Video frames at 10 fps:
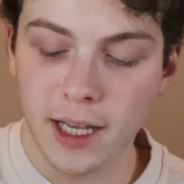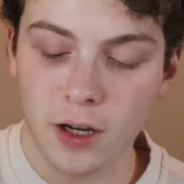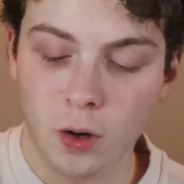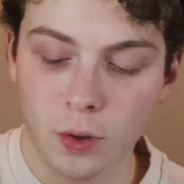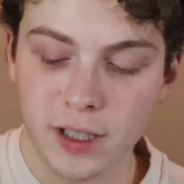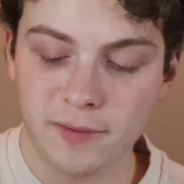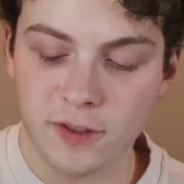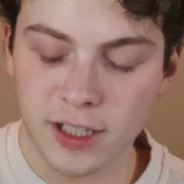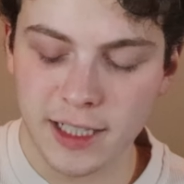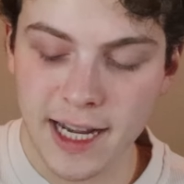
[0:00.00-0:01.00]
and hold him
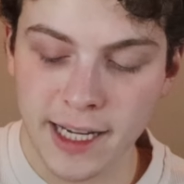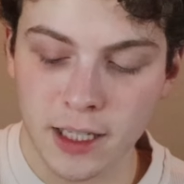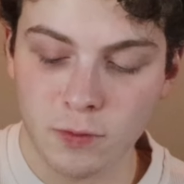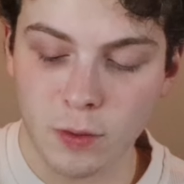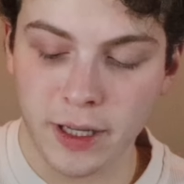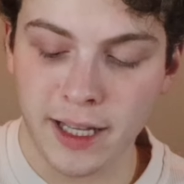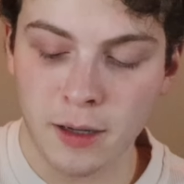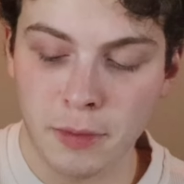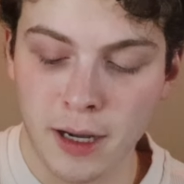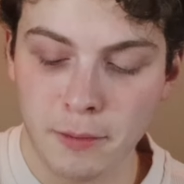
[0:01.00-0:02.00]
for a second when we hit
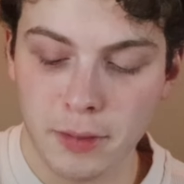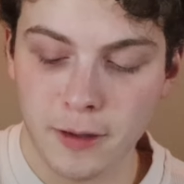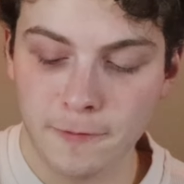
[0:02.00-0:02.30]
a bump.